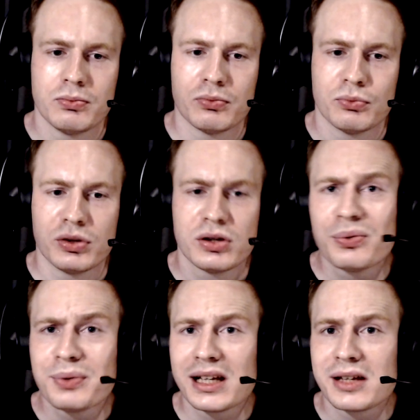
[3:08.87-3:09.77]
we don't
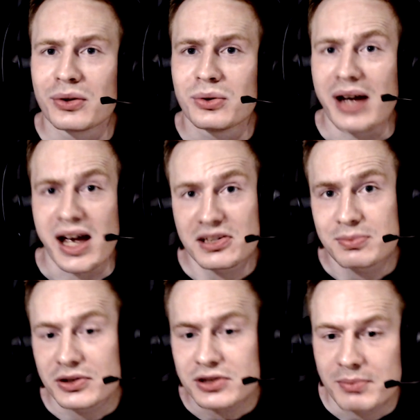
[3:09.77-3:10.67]
really know as
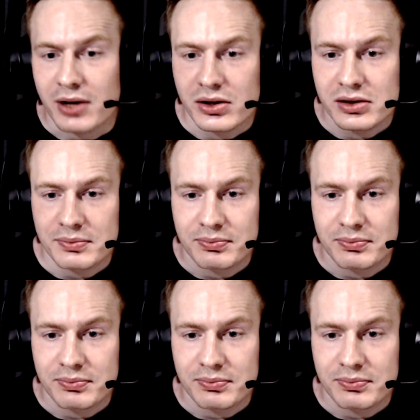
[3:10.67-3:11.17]
much about.